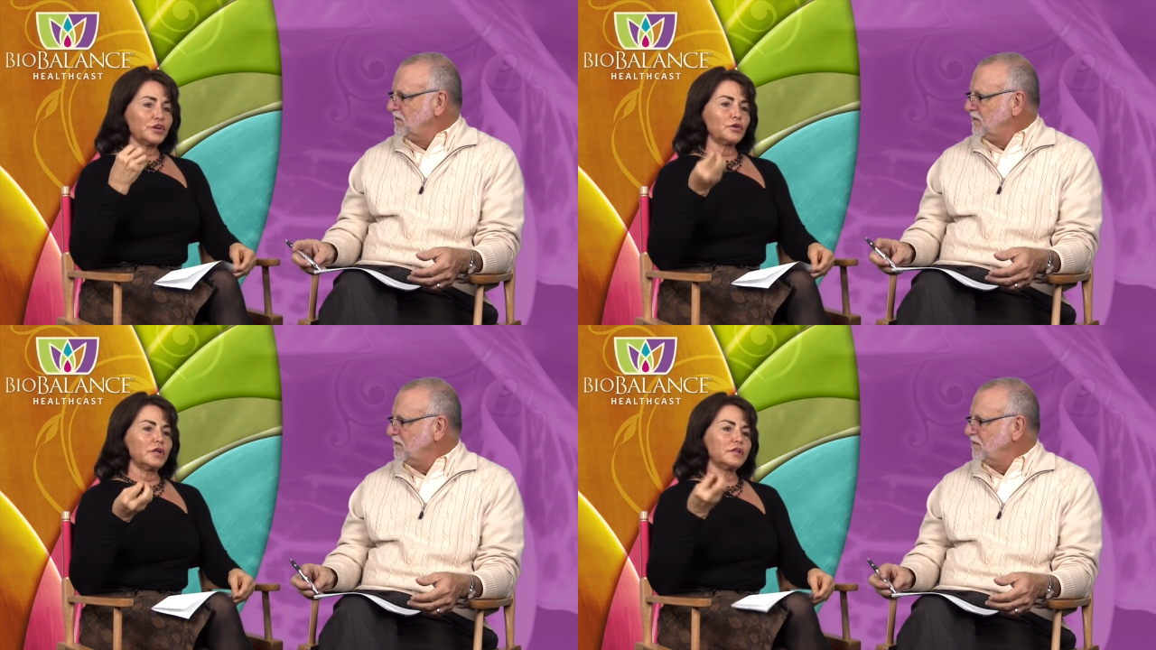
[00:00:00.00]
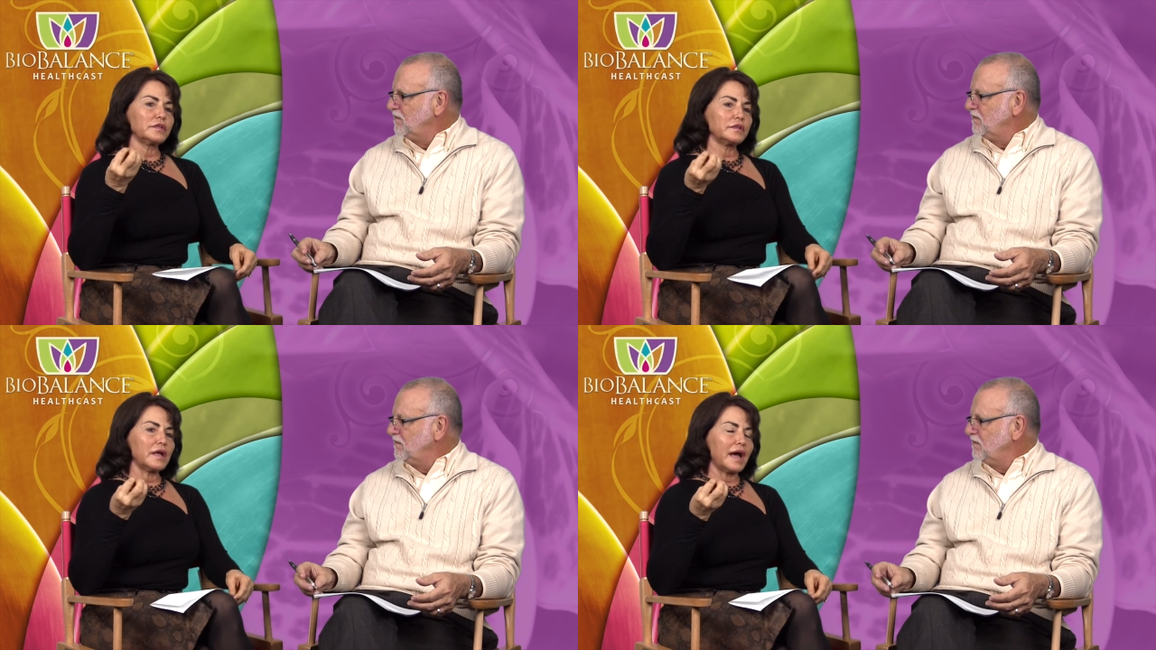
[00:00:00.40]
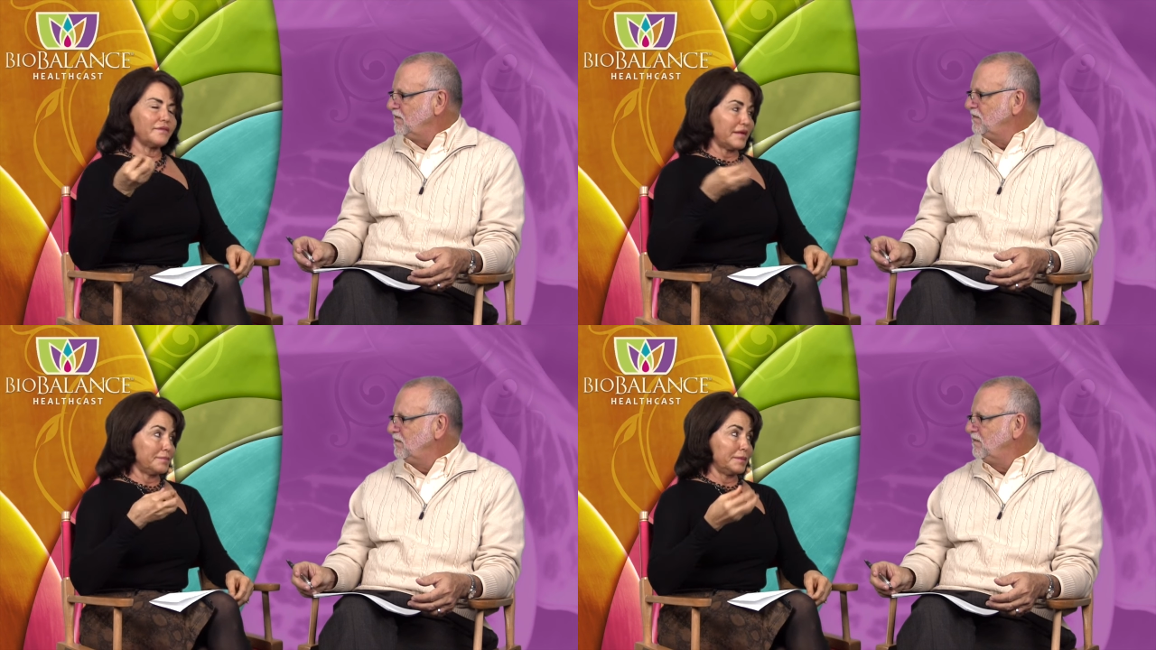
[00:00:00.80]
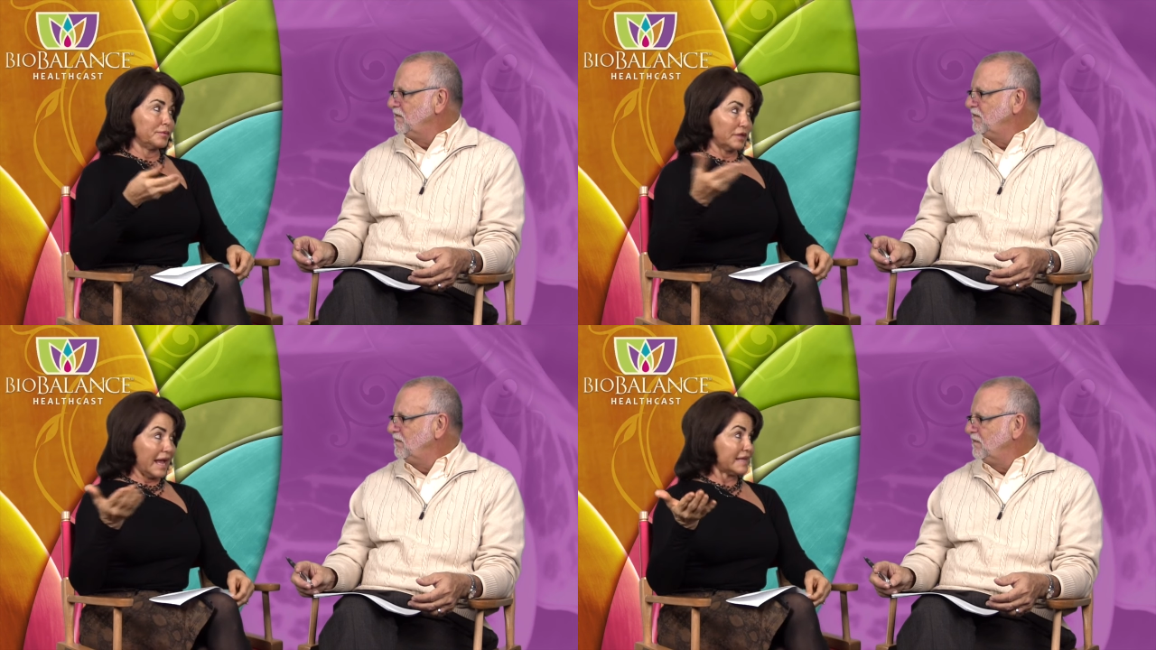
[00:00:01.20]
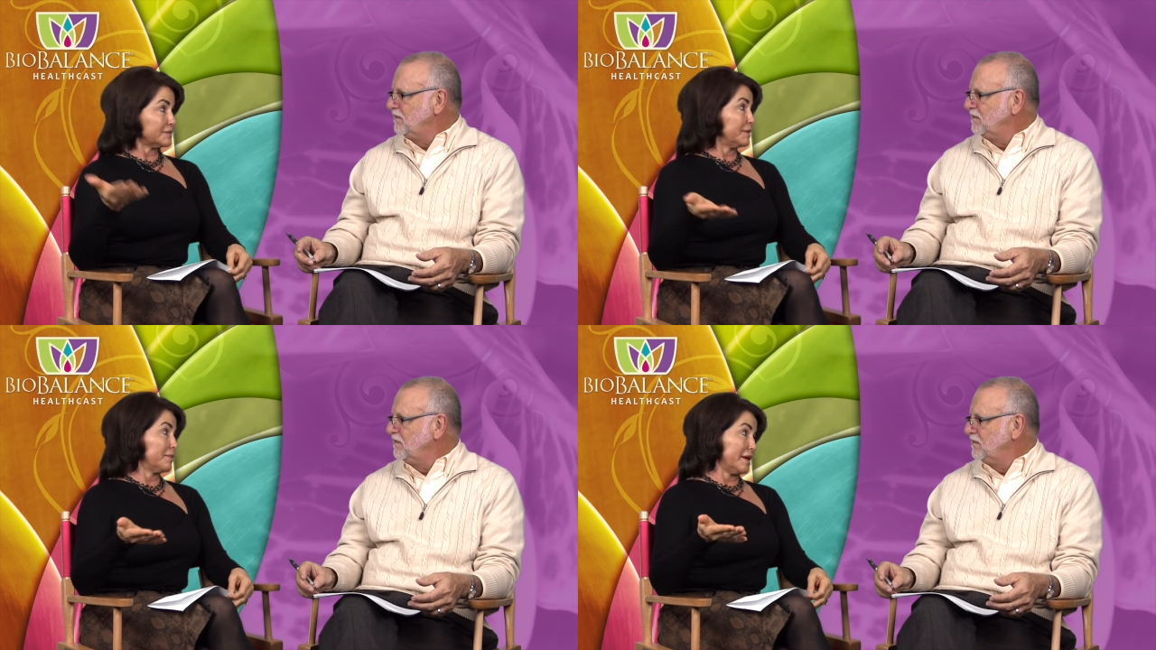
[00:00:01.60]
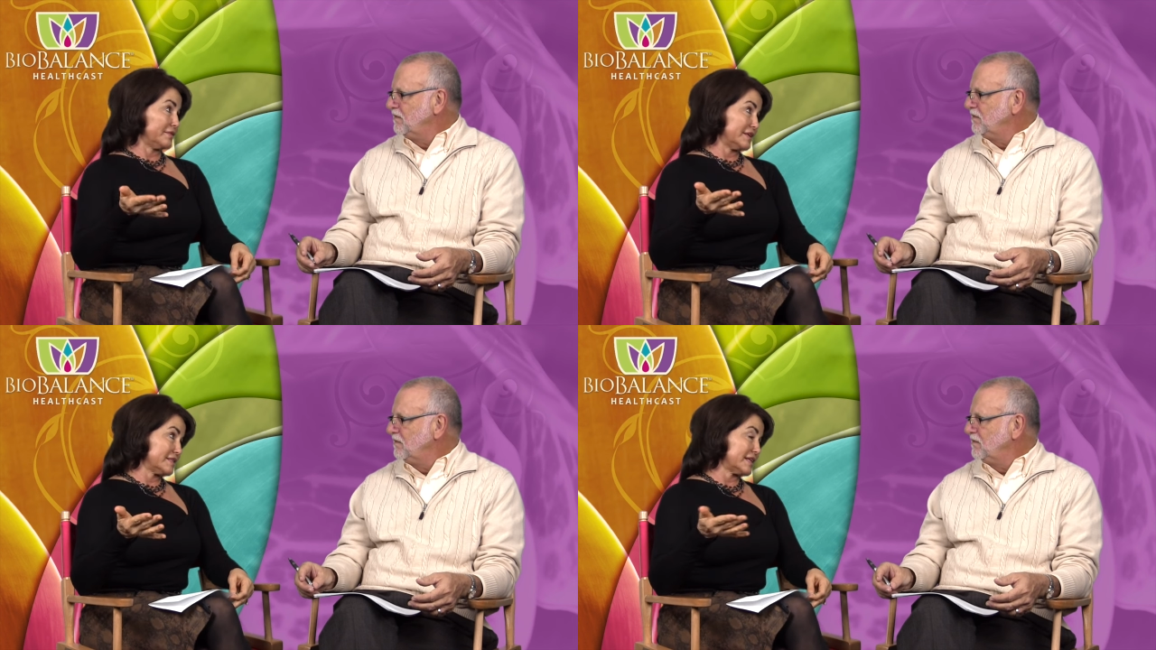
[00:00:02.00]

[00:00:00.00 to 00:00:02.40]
Speaker 1: general, I've had people ask me about this,